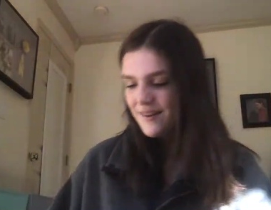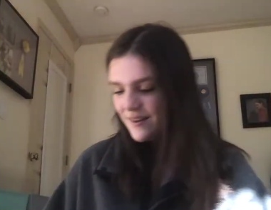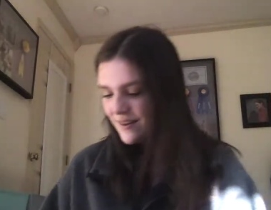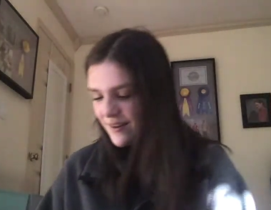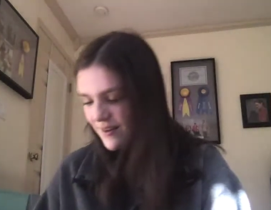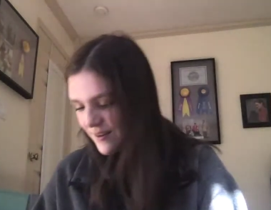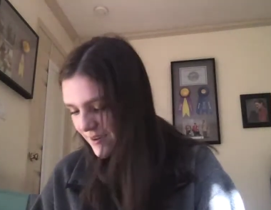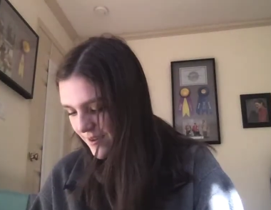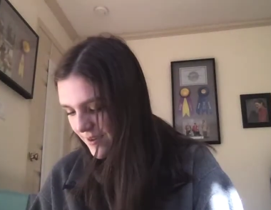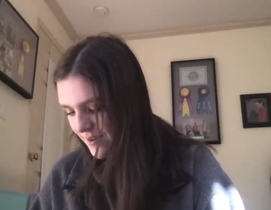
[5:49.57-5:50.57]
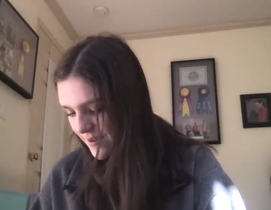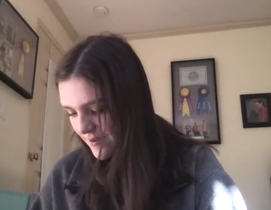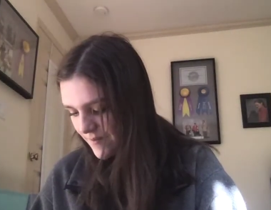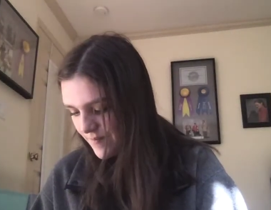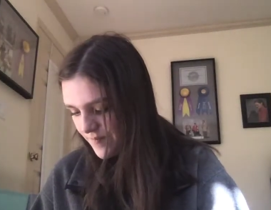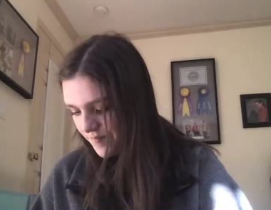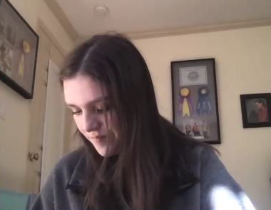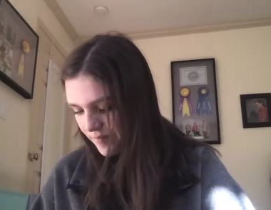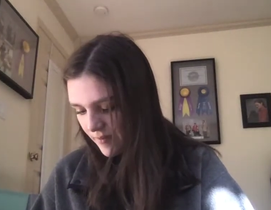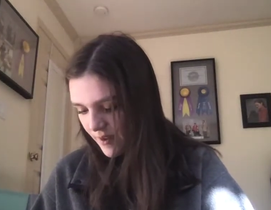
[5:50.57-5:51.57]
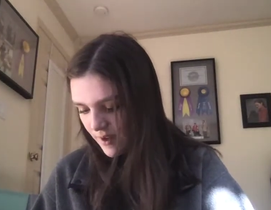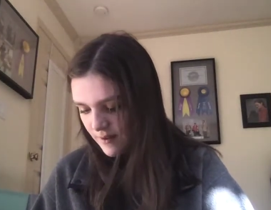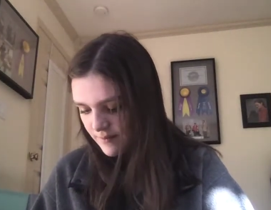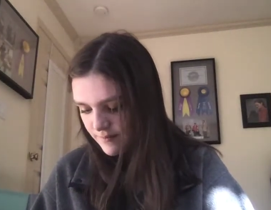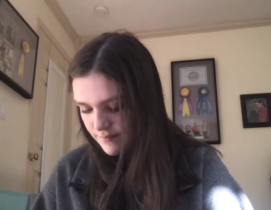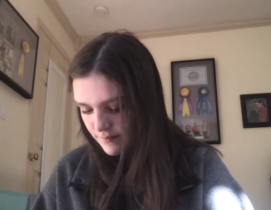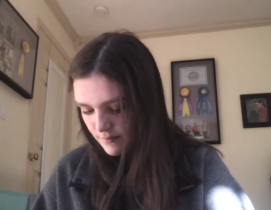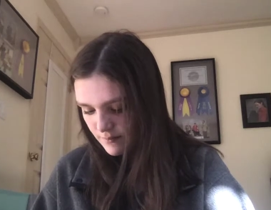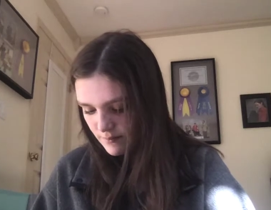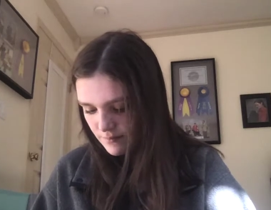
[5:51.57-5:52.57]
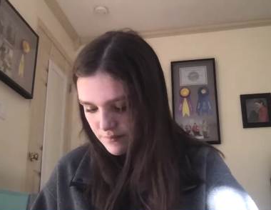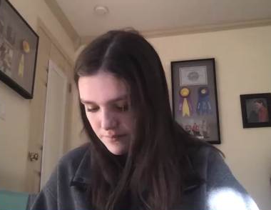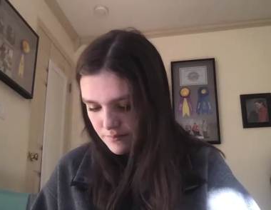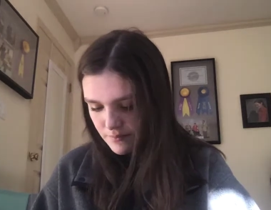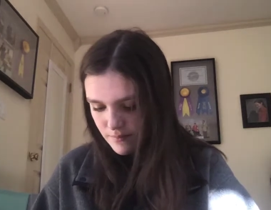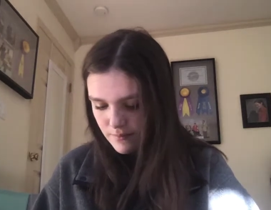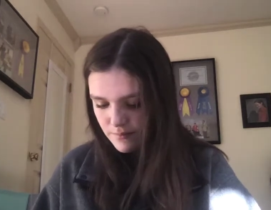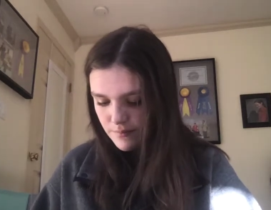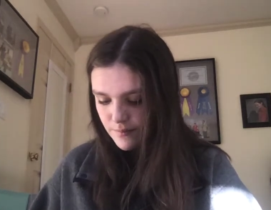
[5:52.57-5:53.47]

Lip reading: Nothing is said.